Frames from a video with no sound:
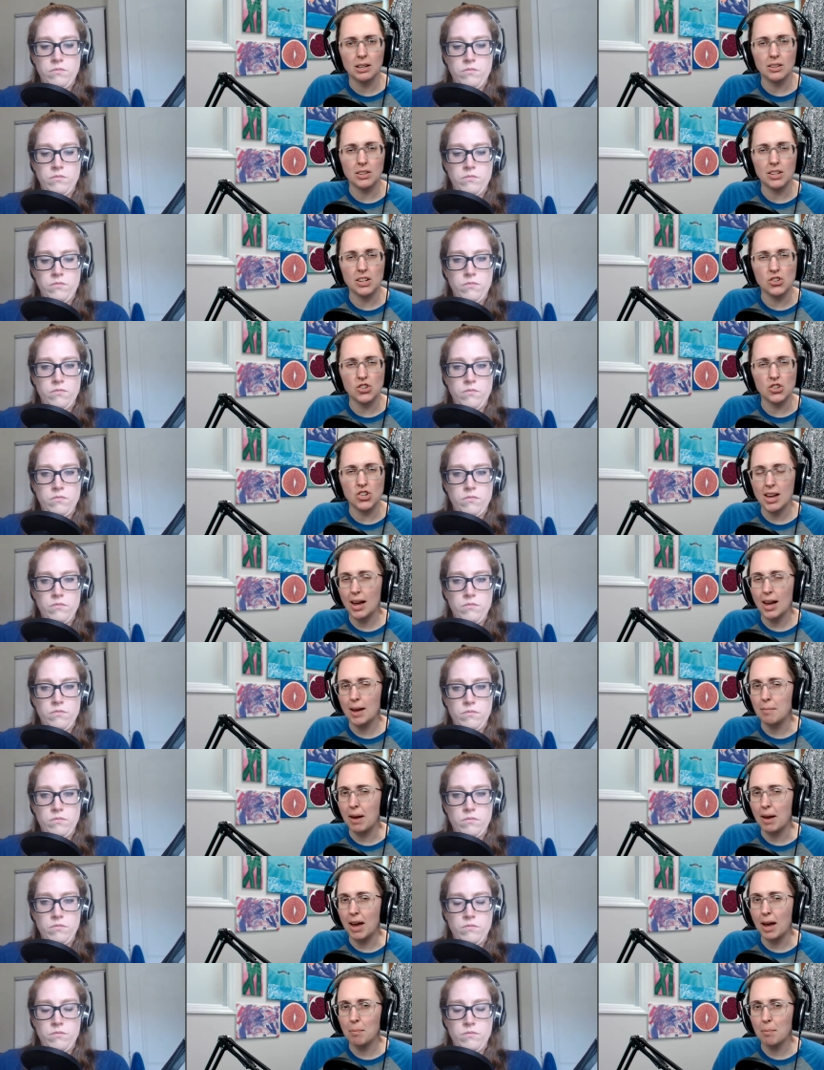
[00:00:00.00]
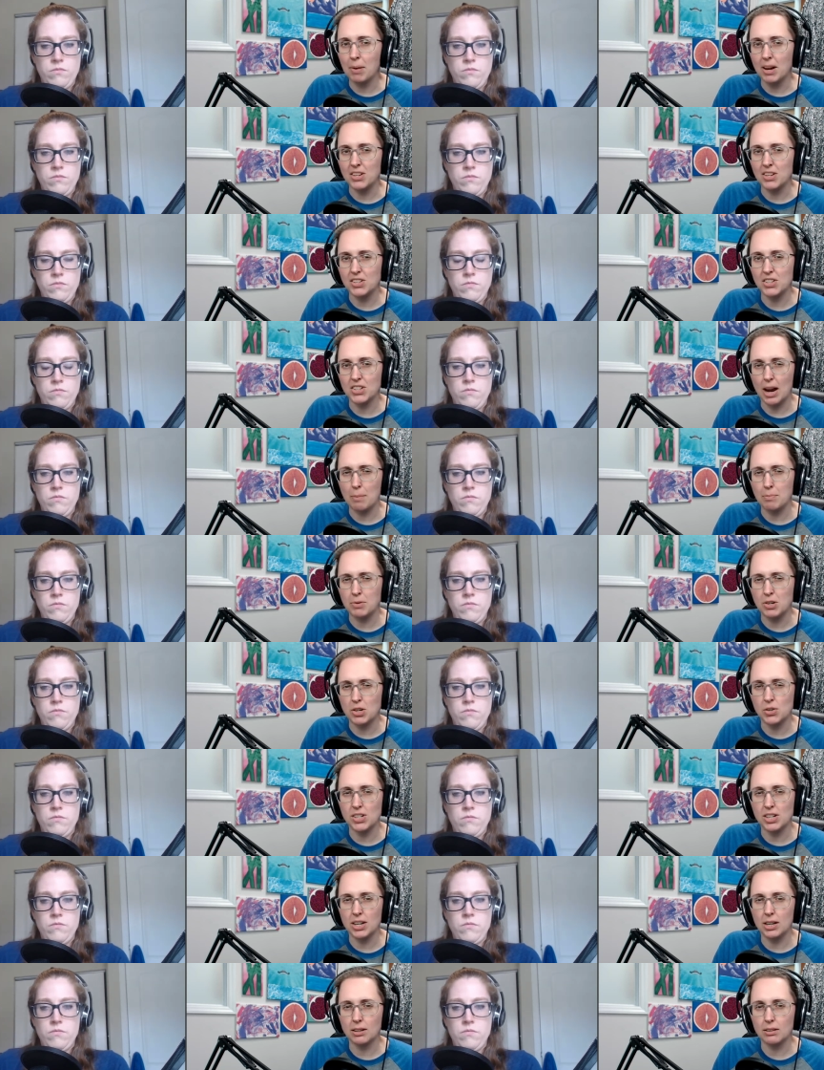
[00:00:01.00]
Speaker 1: The GI map I stopped
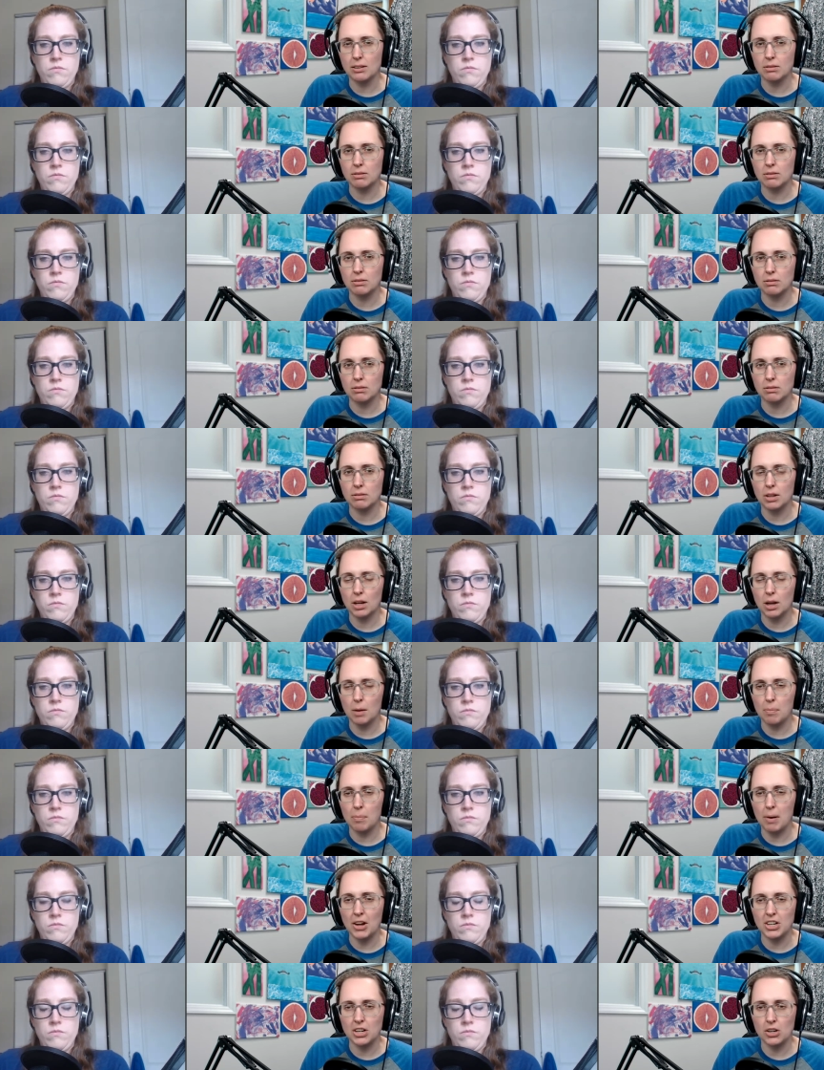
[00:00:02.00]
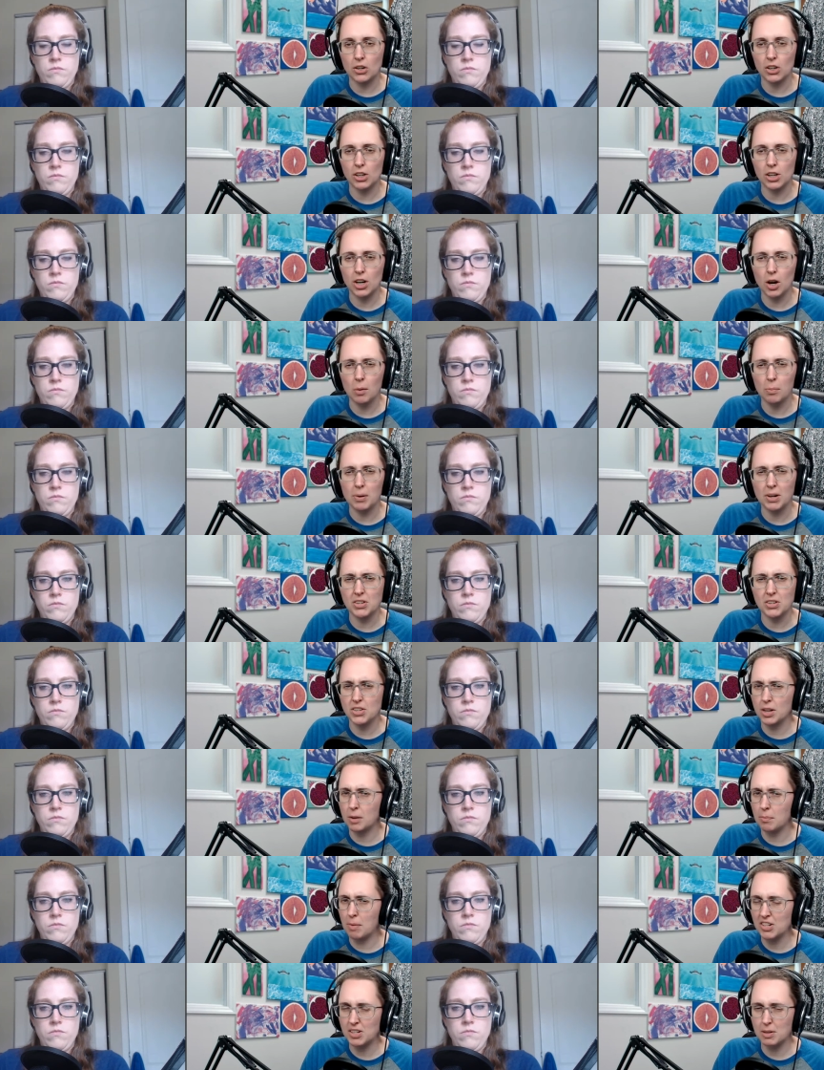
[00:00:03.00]
using about a year ago, but to the
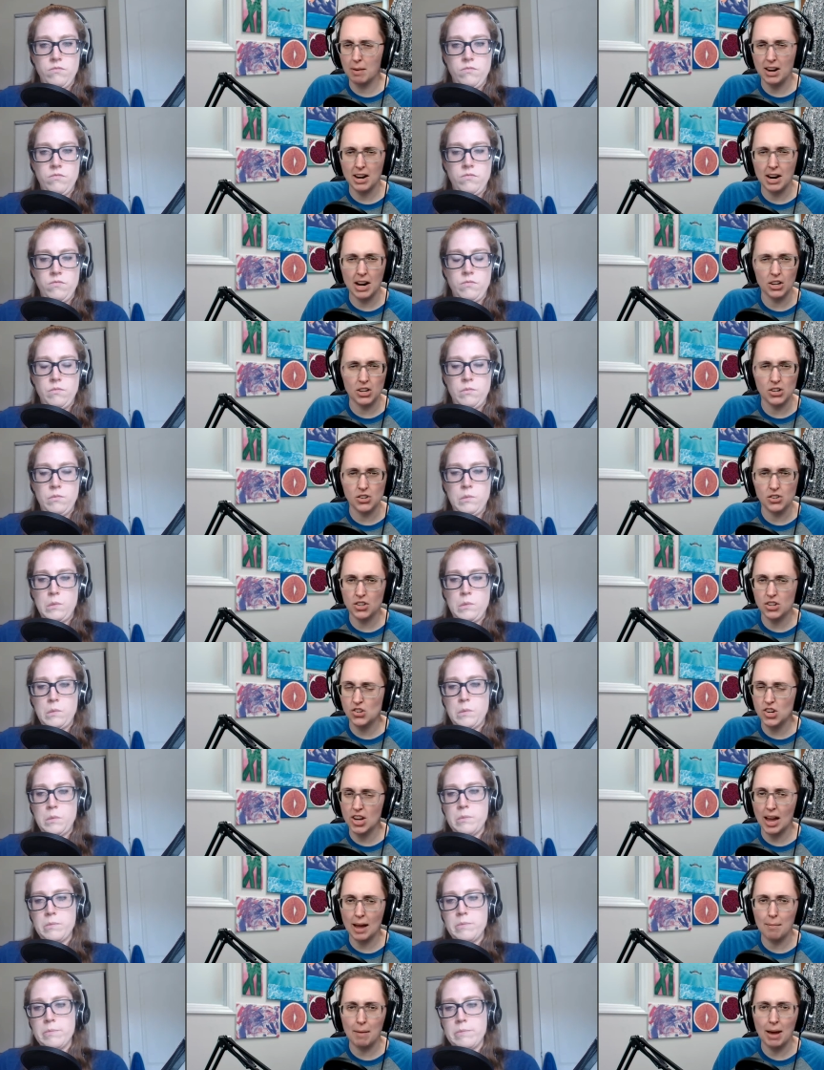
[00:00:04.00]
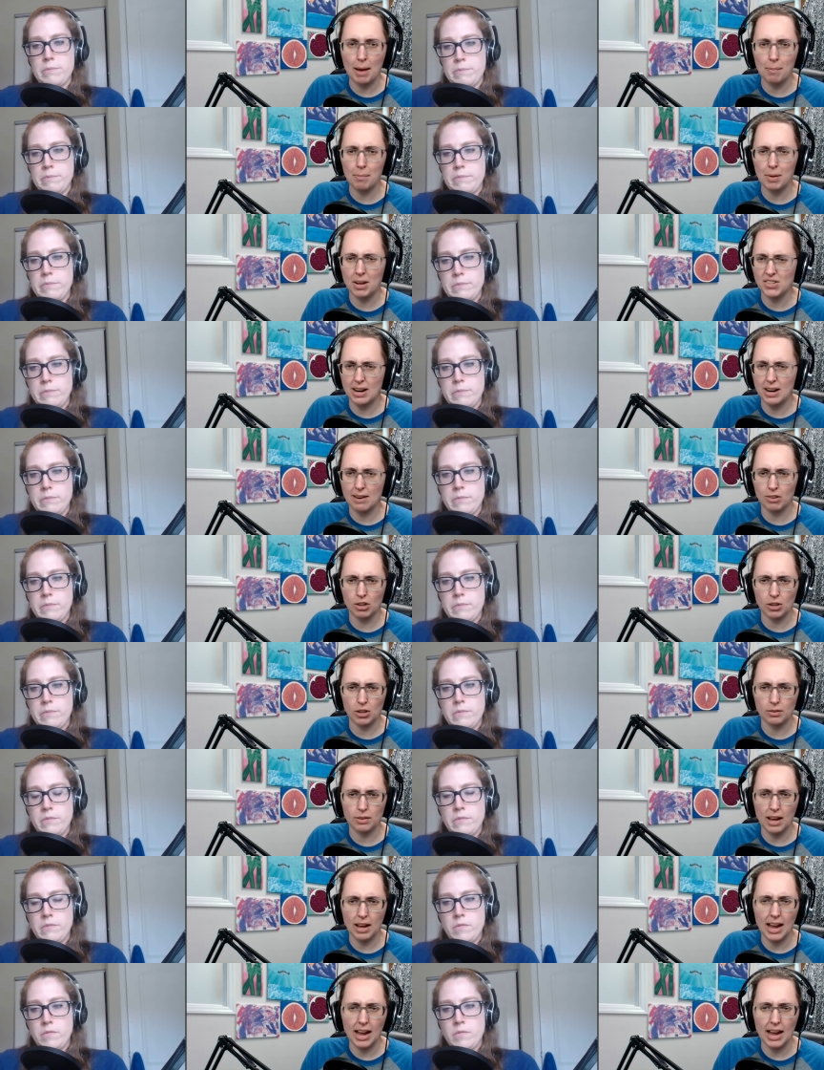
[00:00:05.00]
best of my knowledge, the GI map has never
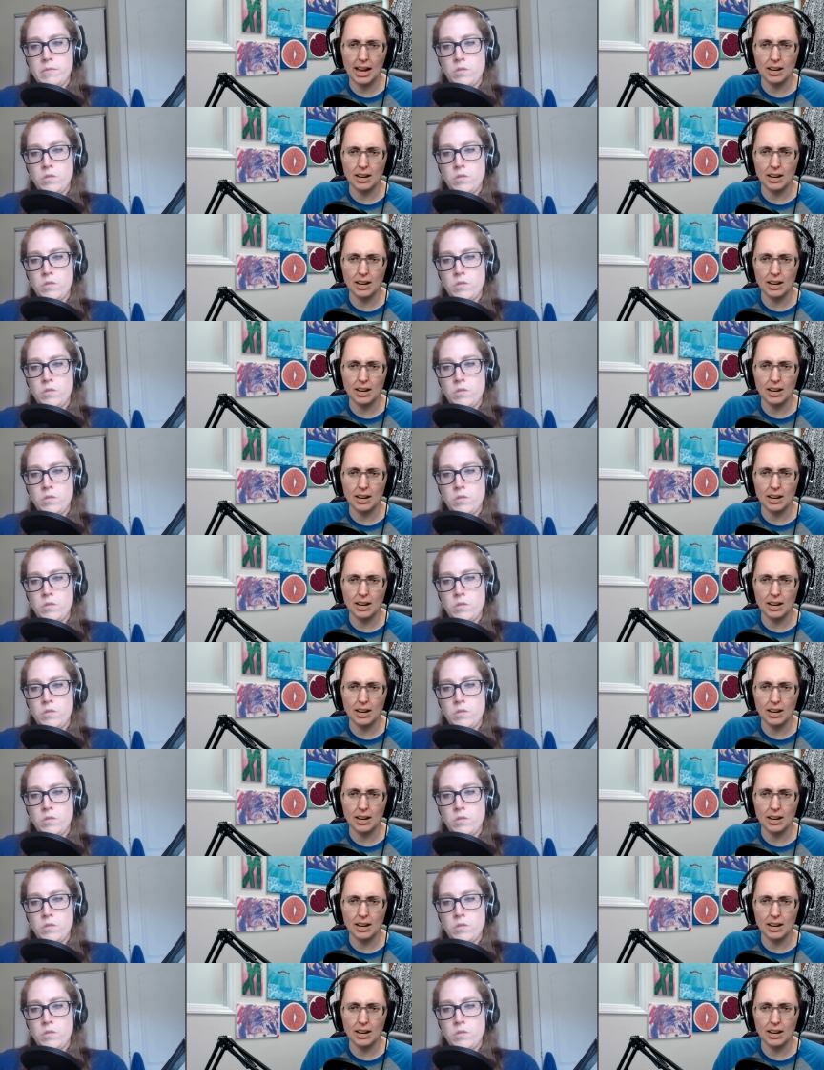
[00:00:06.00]
had